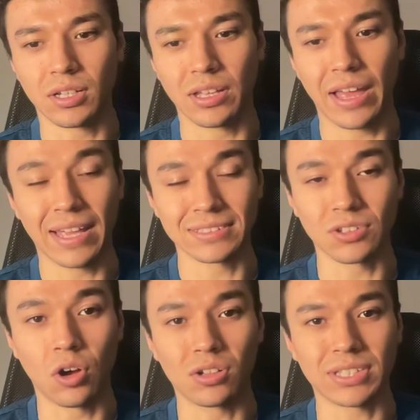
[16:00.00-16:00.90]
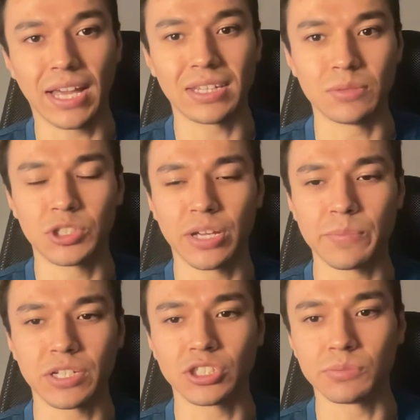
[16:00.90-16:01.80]
as all tag team
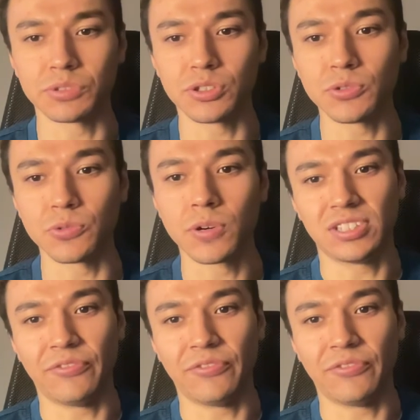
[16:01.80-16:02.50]
championships do. The